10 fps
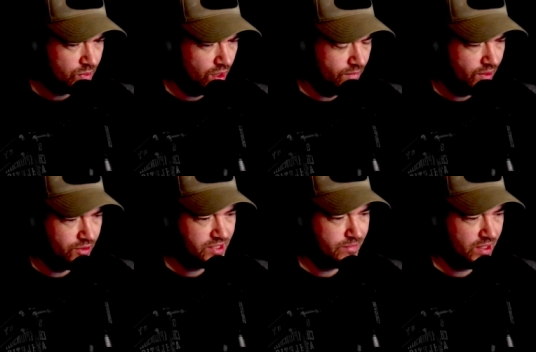But
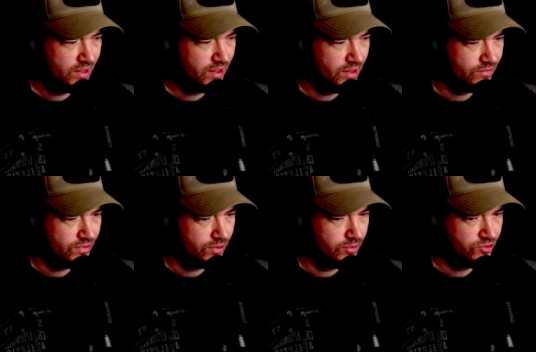those in my
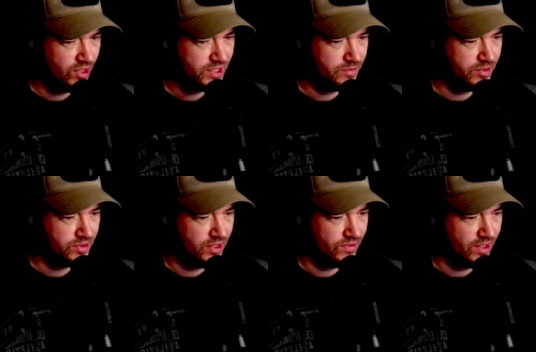life who've tried to
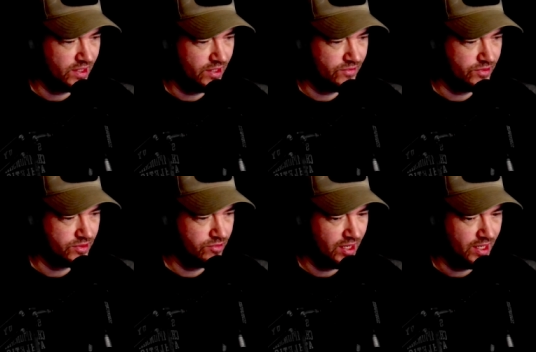perceive their life
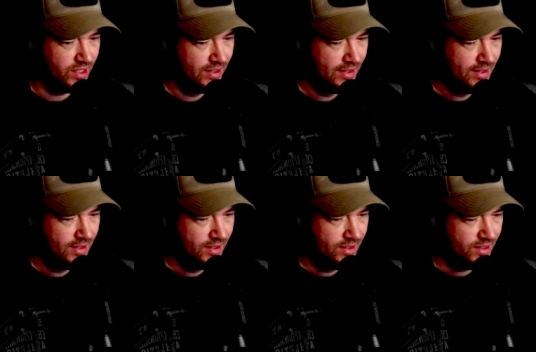as great,
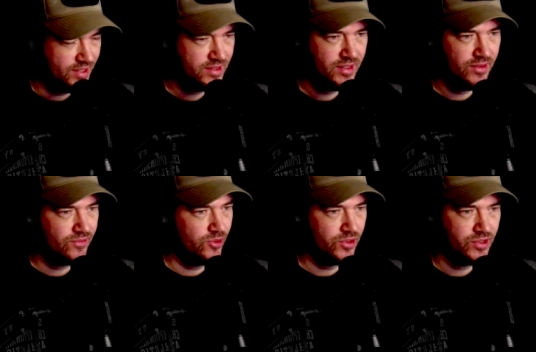I see
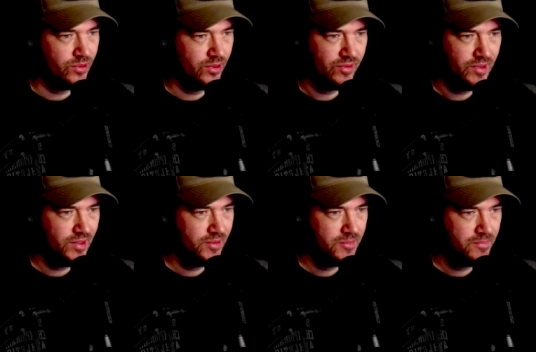the flaws in all of
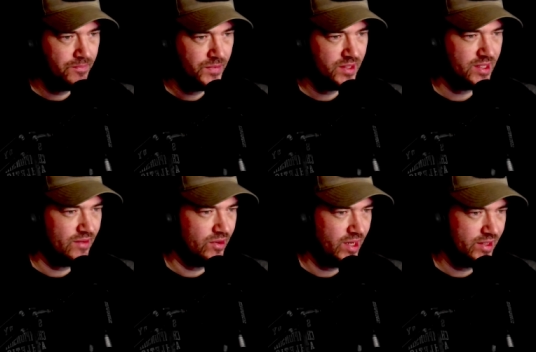it. There's a
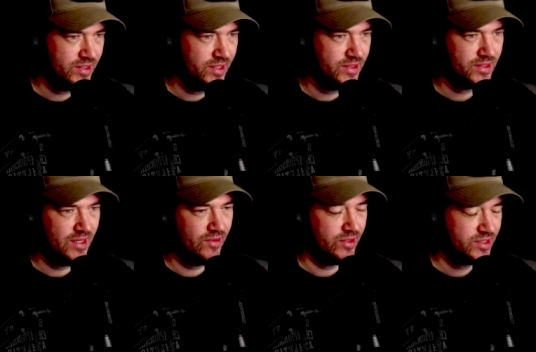level of
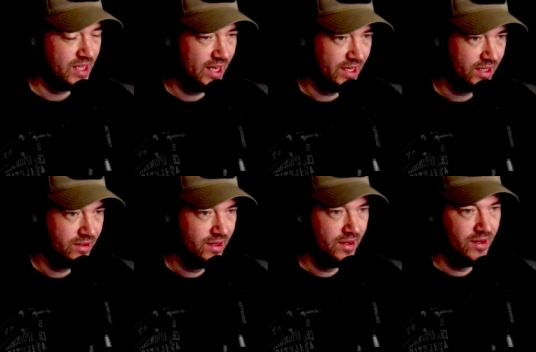laziness, a level of
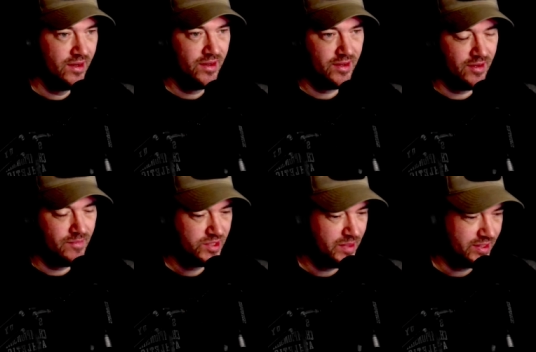settling,
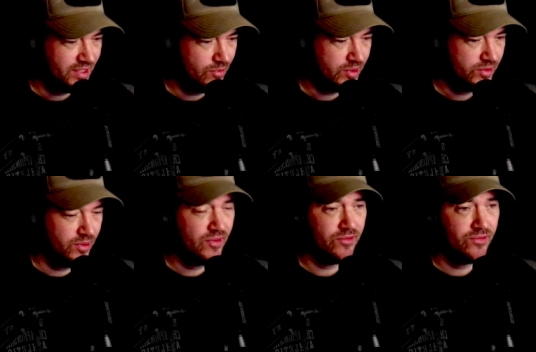um, expecting everybody to
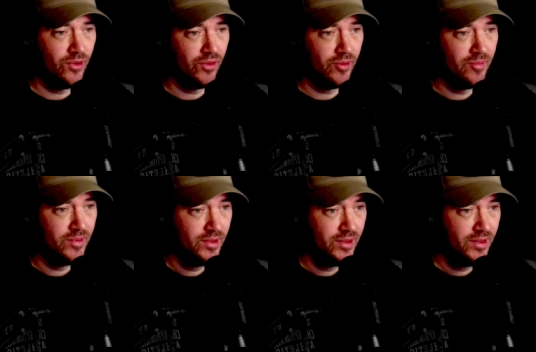do everything for them,